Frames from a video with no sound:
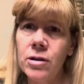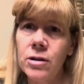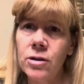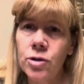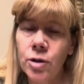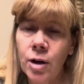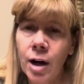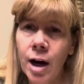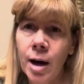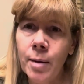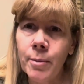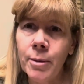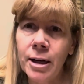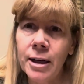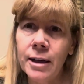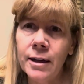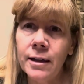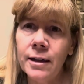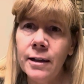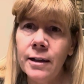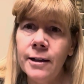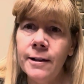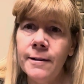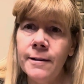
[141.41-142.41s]

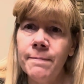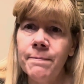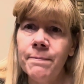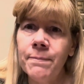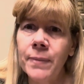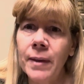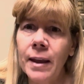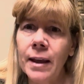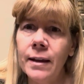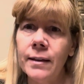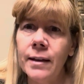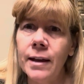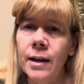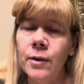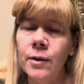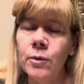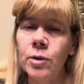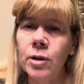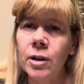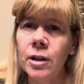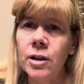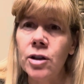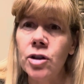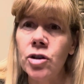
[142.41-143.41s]
trauma they
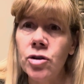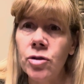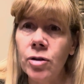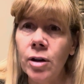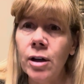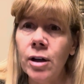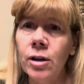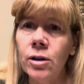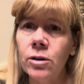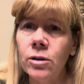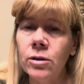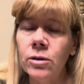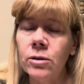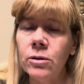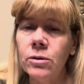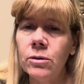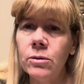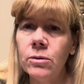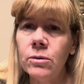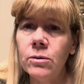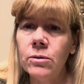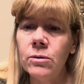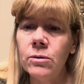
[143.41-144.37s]
really struggle